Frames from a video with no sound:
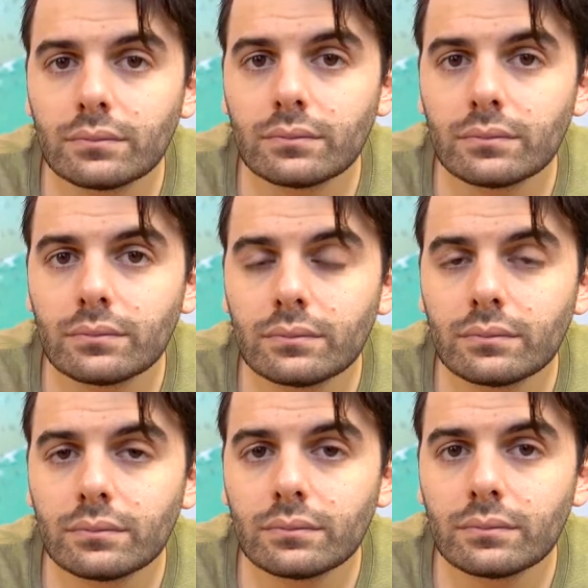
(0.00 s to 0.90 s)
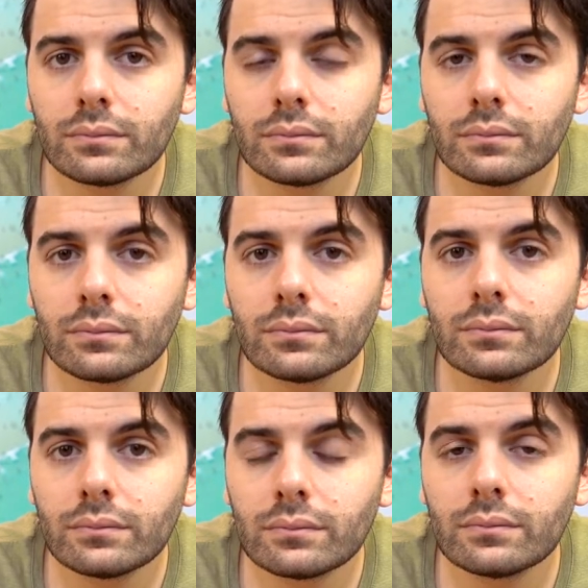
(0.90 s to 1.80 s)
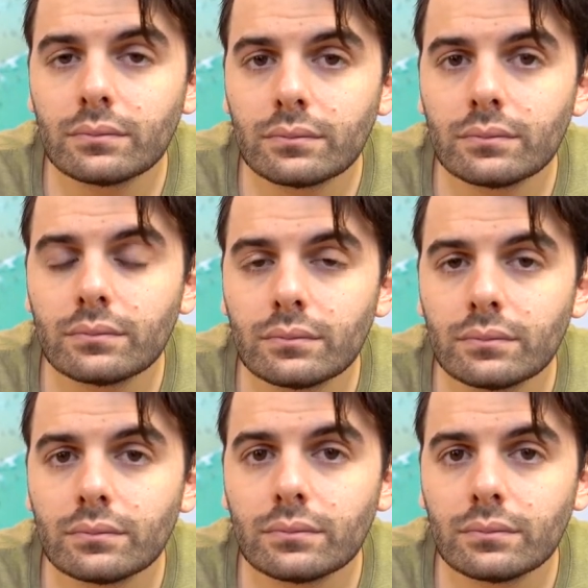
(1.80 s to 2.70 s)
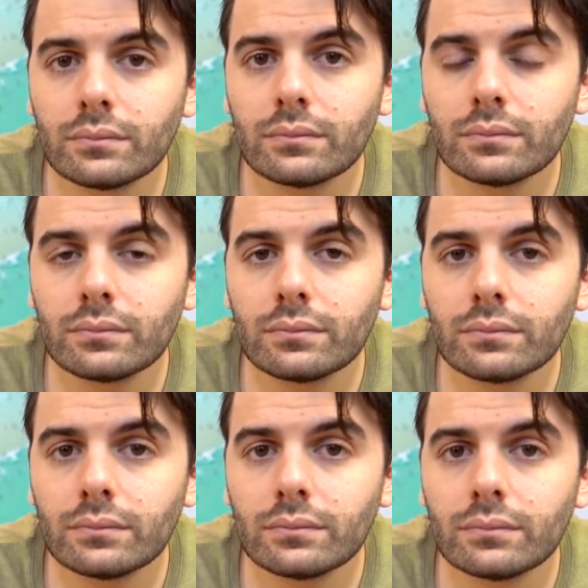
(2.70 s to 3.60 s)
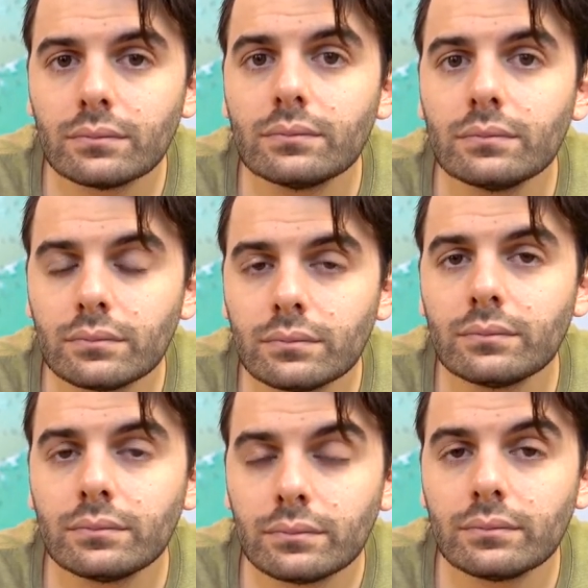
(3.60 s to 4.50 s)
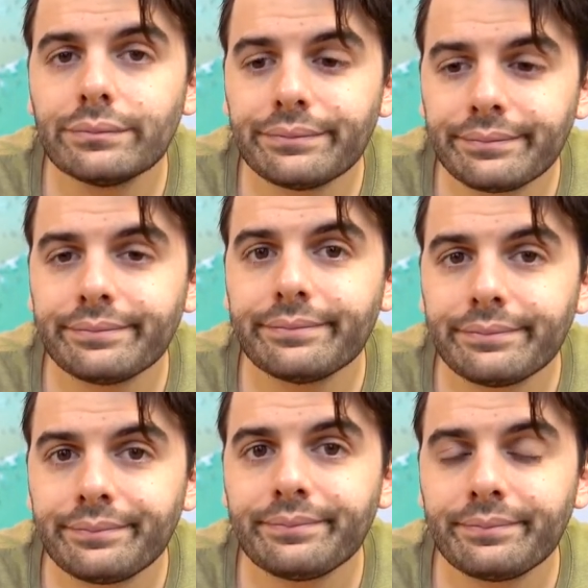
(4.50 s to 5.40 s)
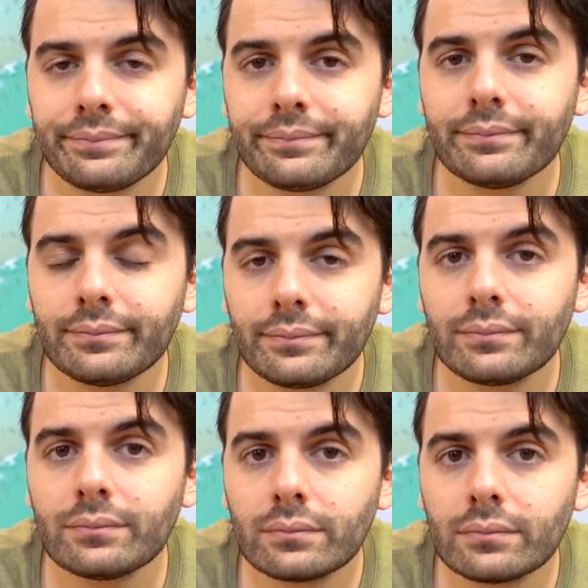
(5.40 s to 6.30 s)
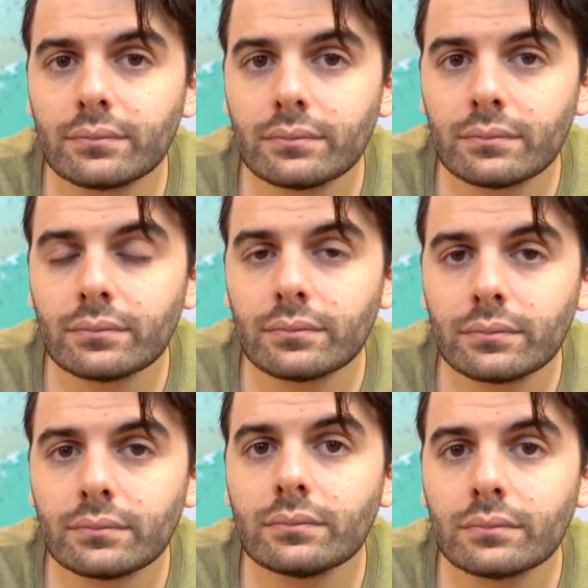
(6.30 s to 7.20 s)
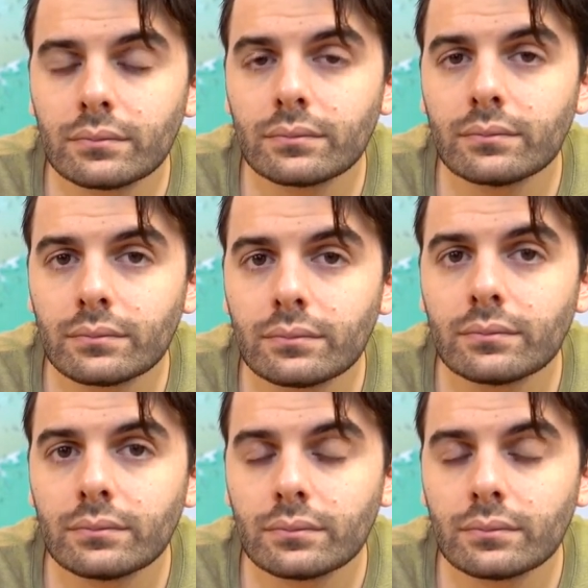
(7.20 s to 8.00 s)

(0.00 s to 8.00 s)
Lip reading: [no speech]